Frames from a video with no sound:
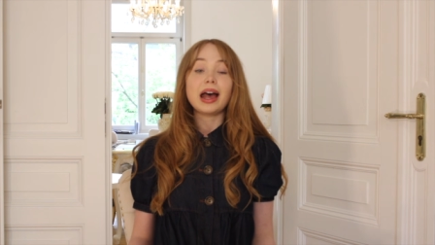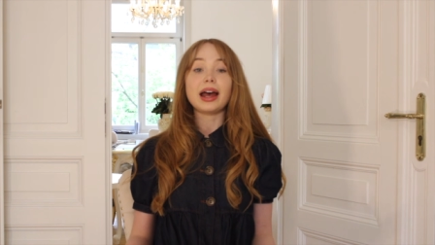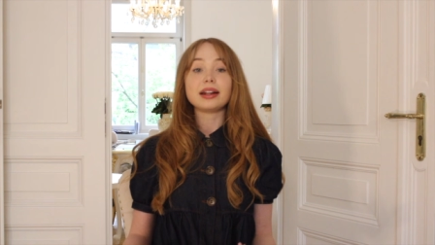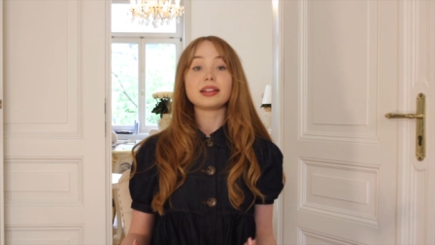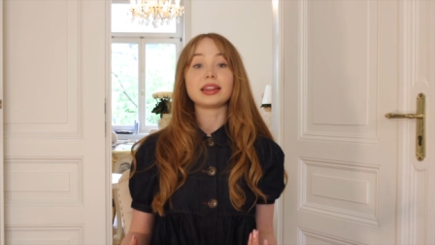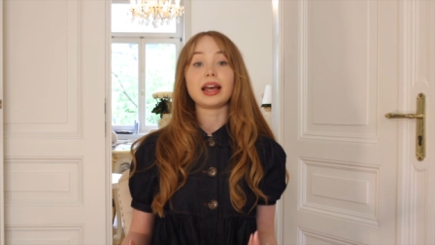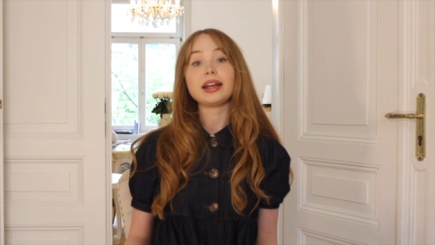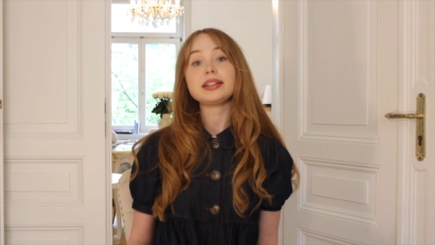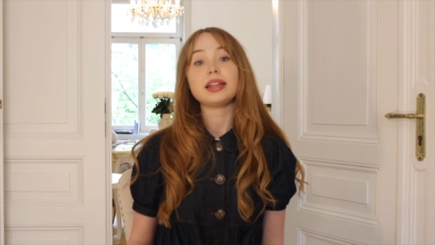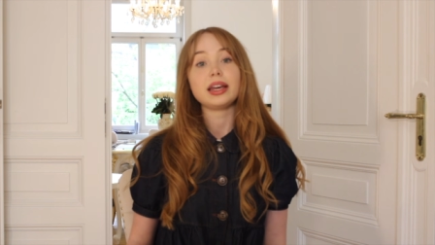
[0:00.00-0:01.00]
And in
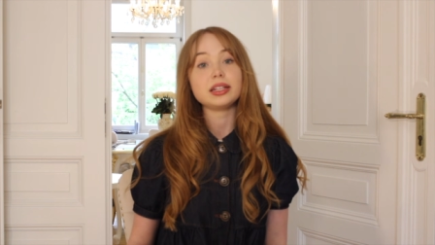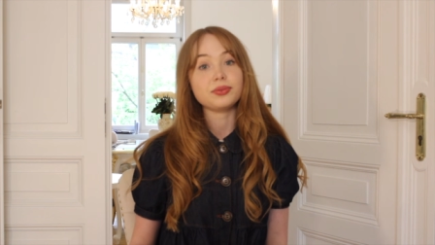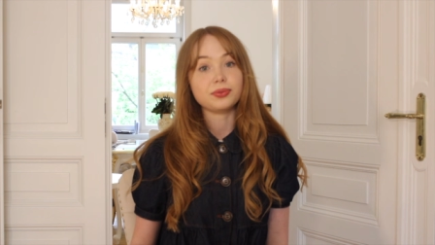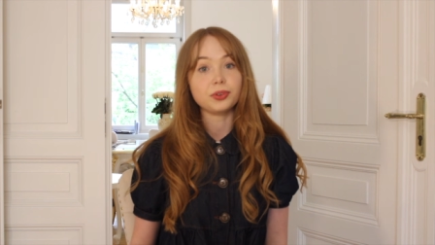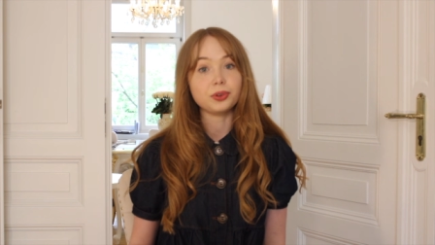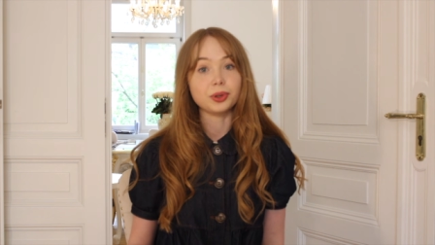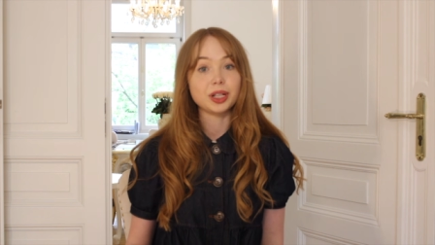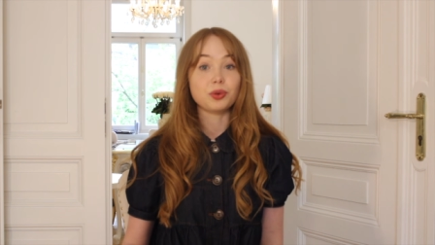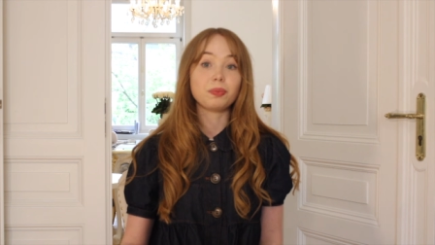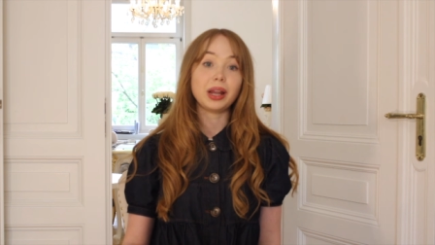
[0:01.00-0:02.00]
1984,
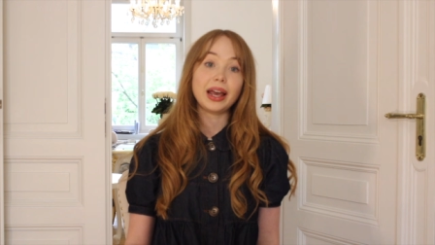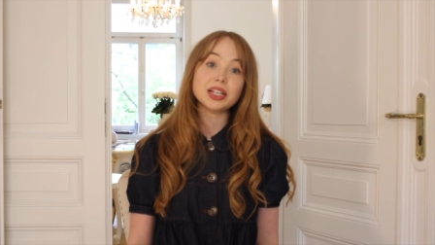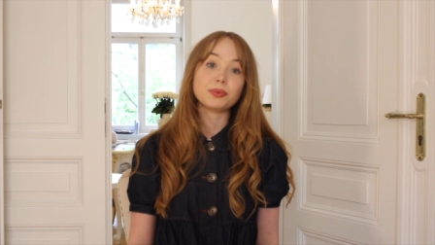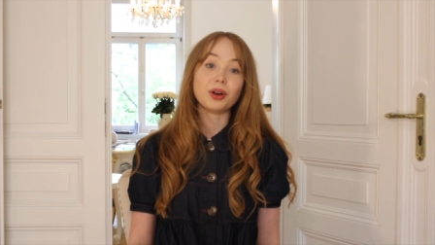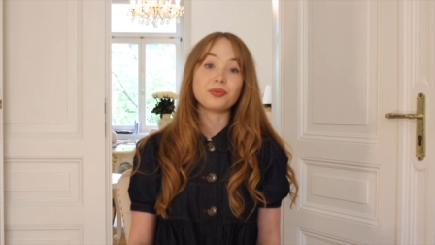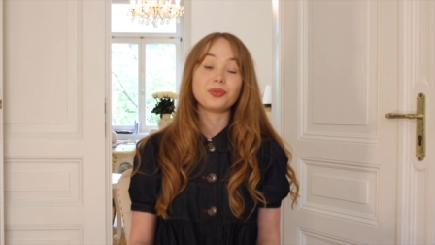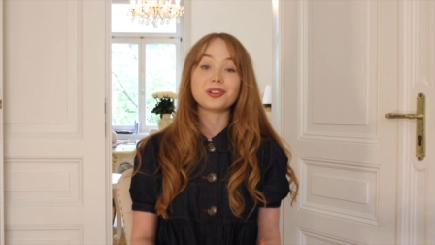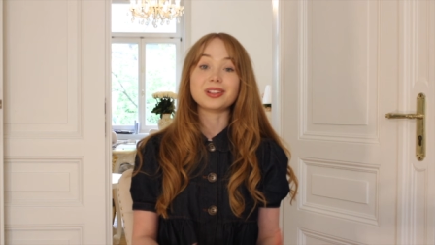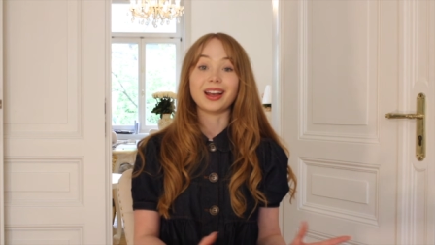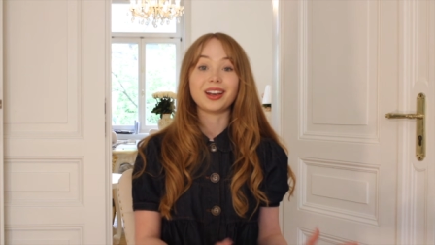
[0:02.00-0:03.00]
the replacement of
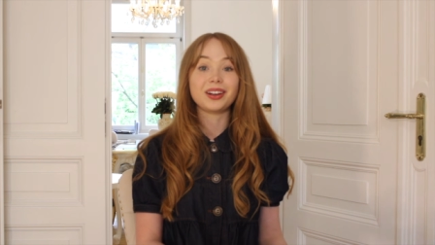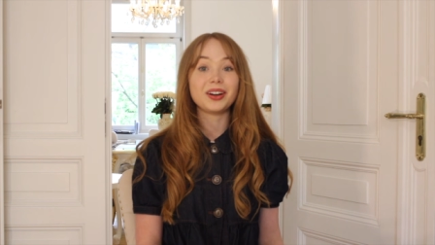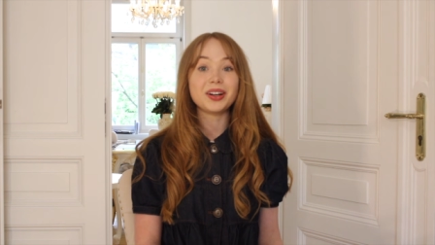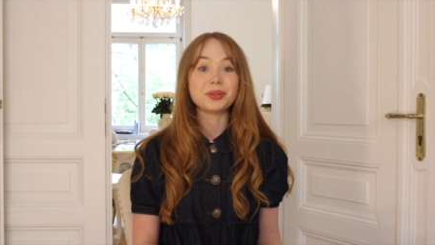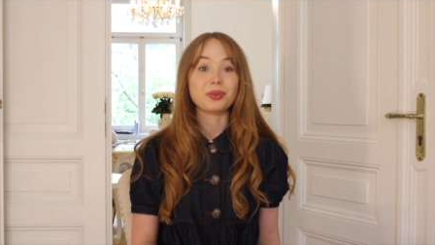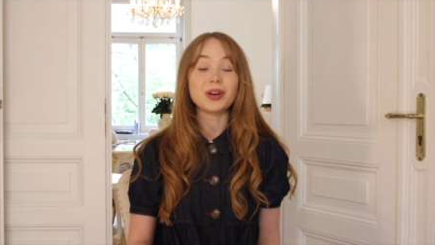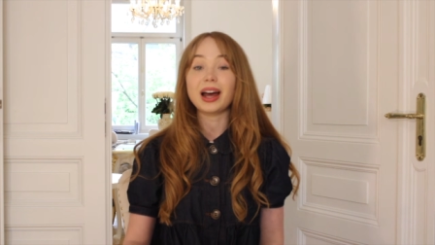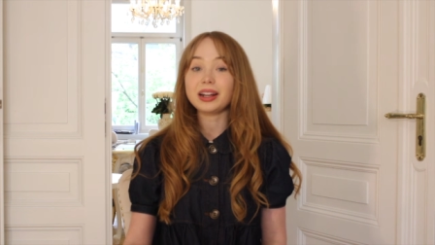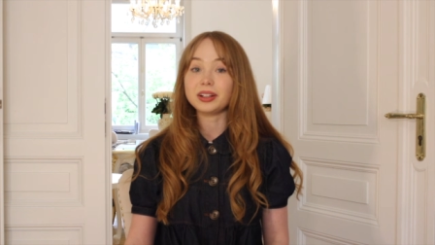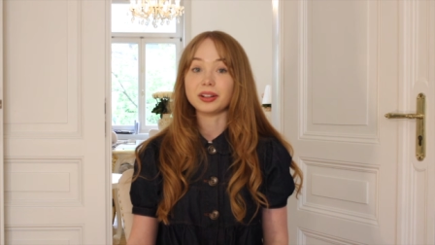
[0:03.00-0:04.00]
words like good with
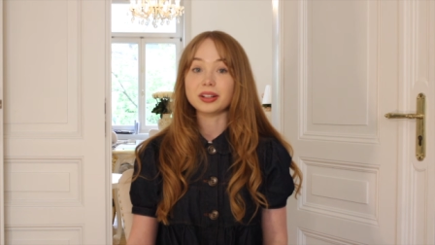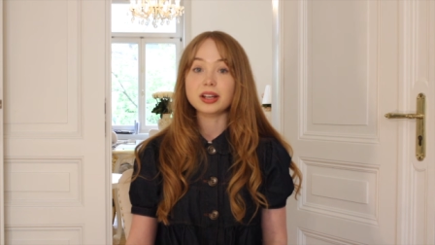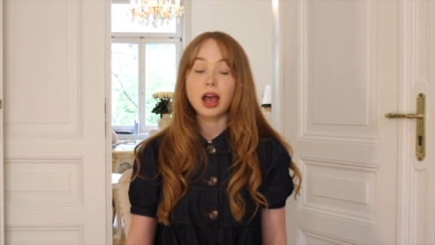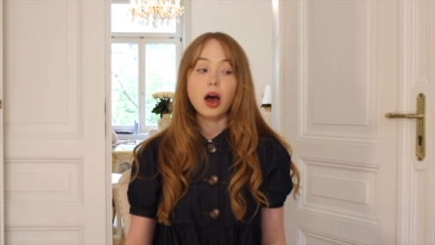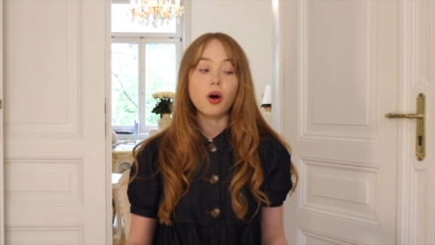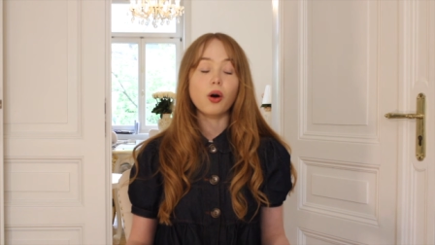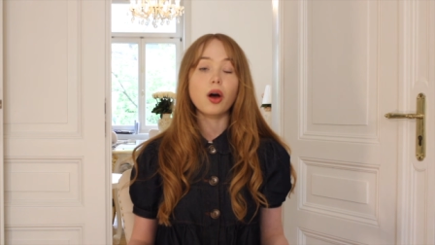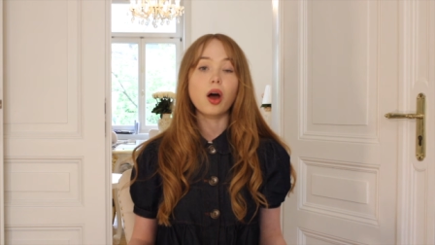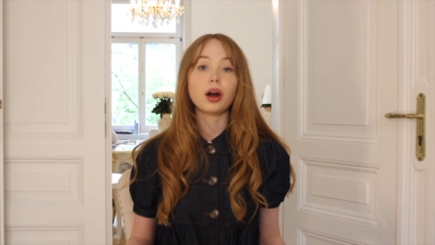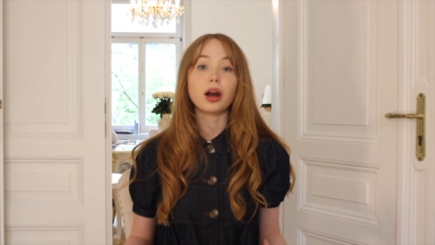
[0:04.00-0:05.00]
ungood,
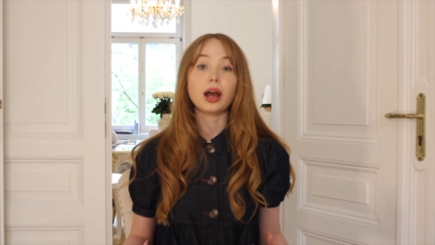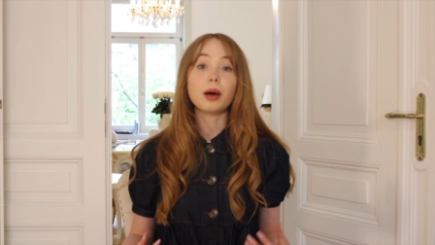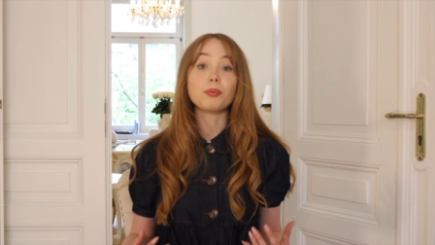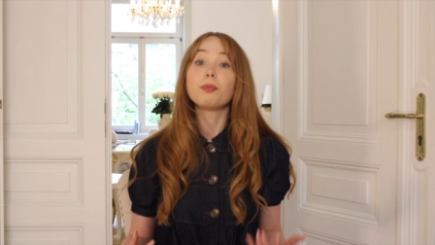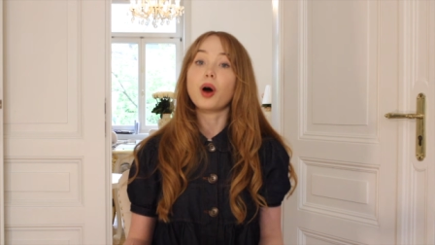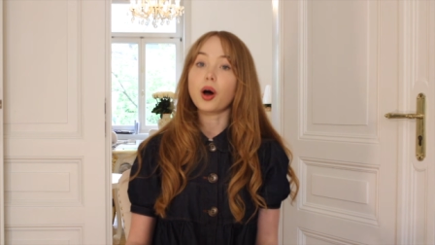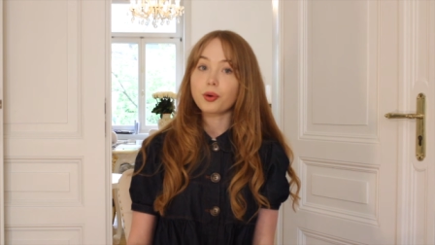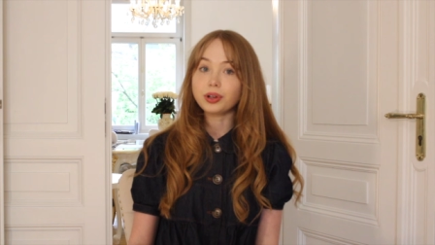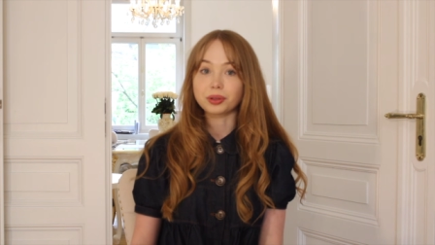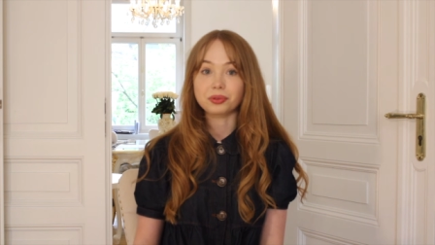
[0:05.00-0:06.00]
or
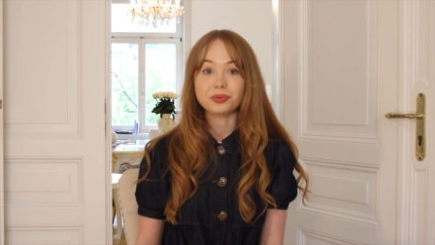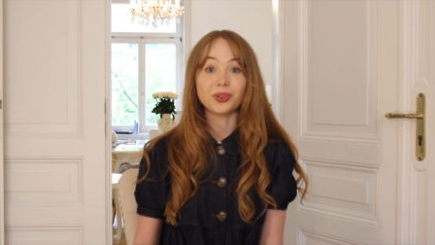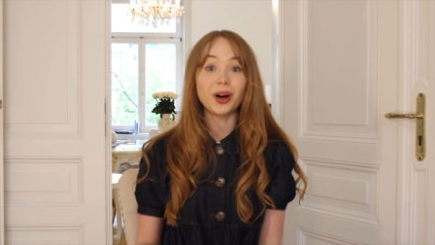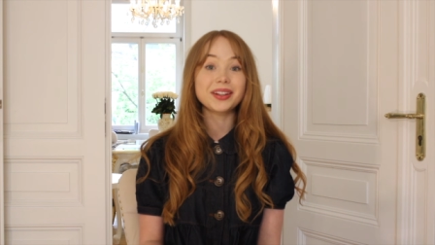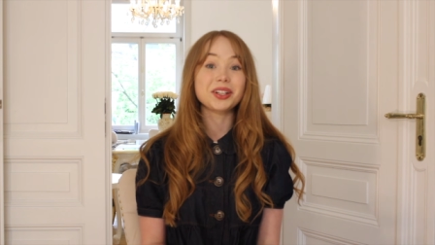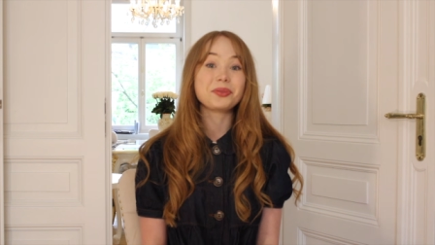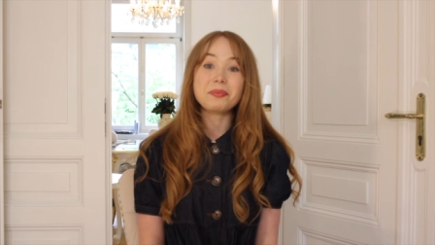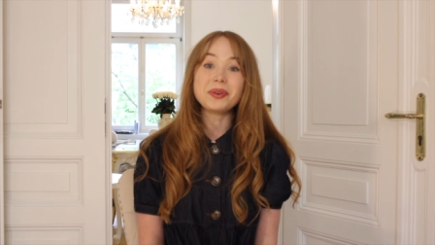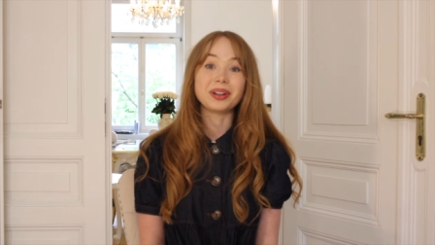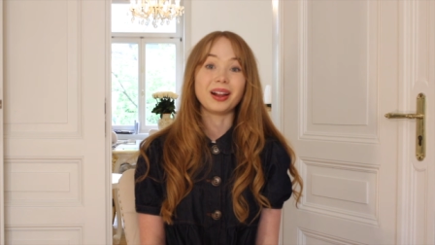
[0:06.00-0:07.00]
opponent with thought
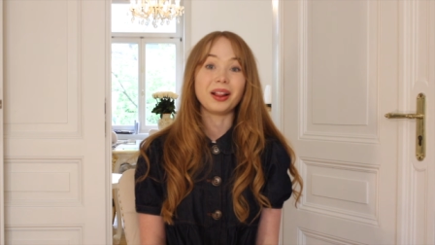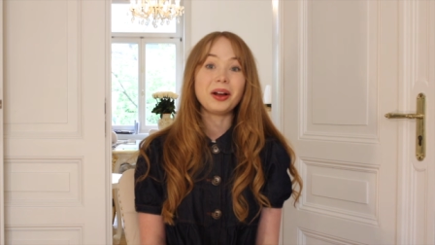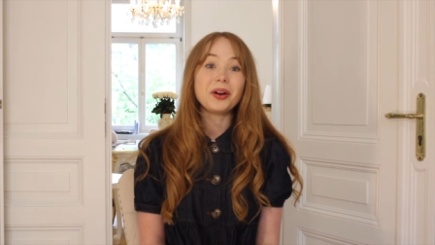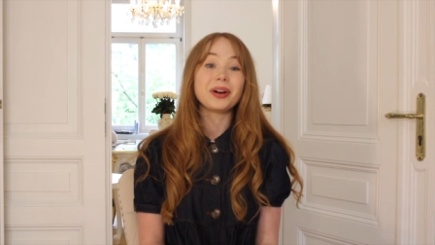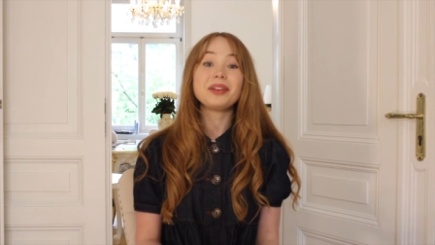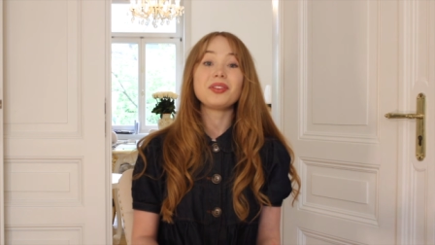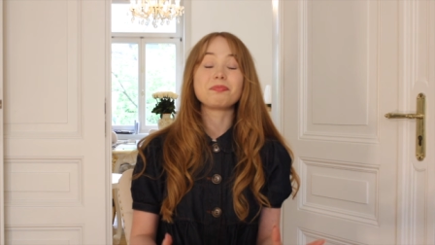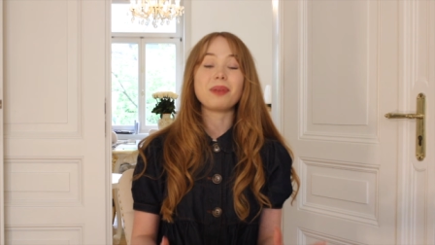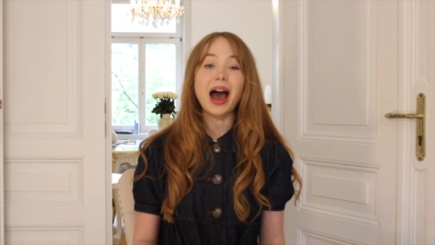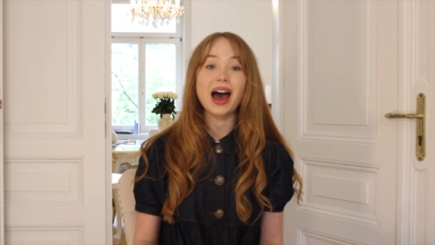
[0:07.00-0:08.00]
criminal, or even
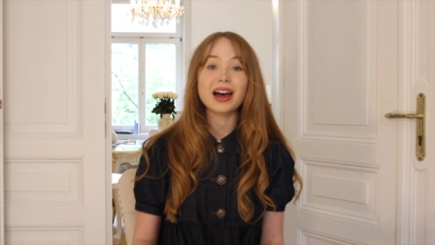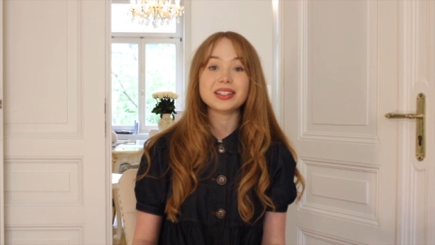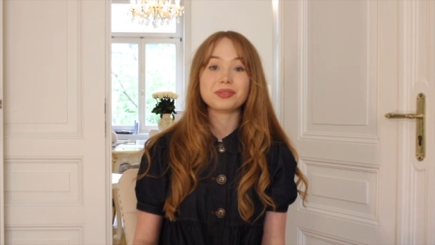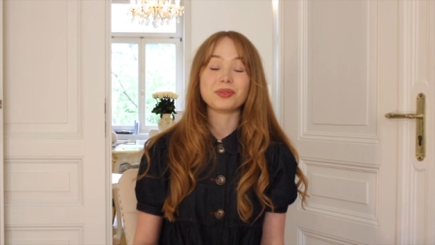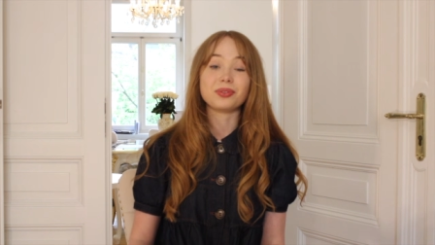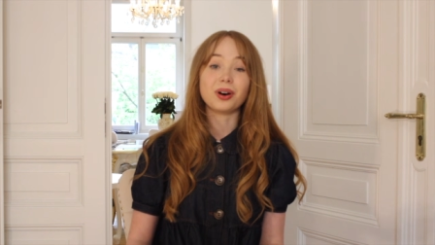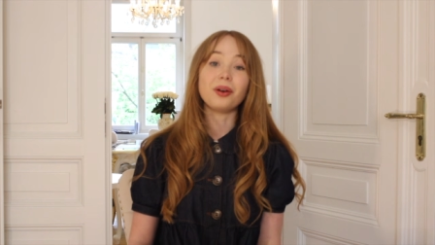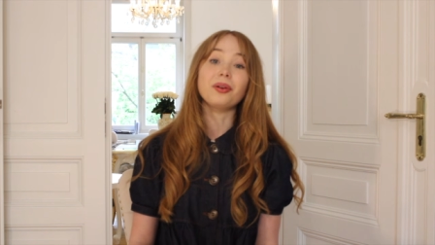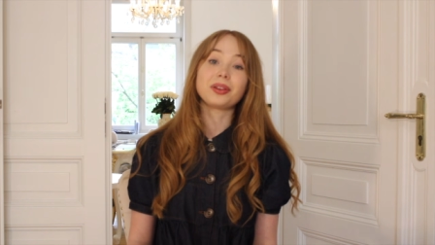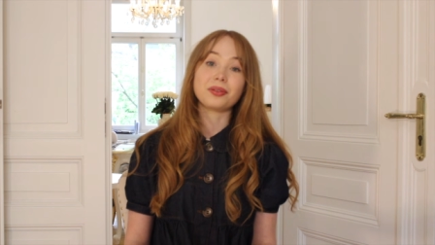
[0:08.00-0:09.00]
past with
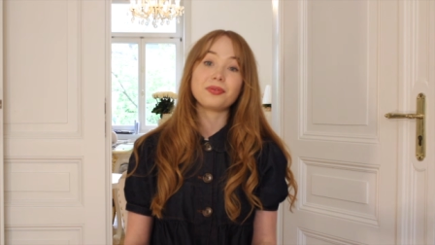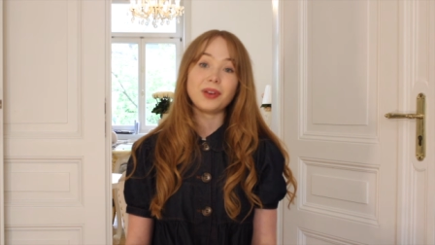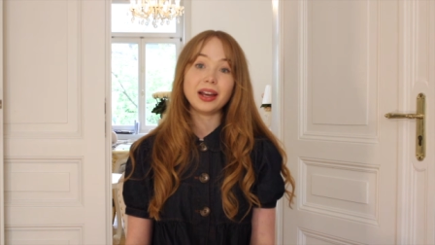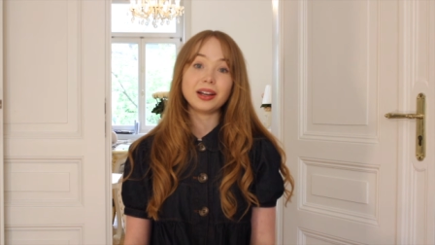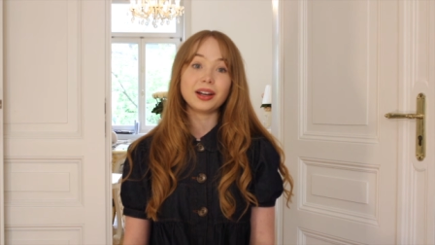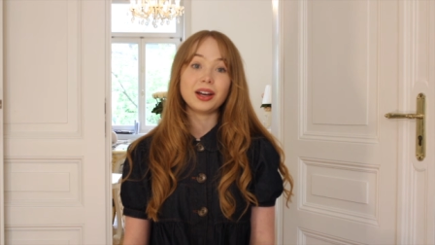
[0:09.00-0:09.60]
old think,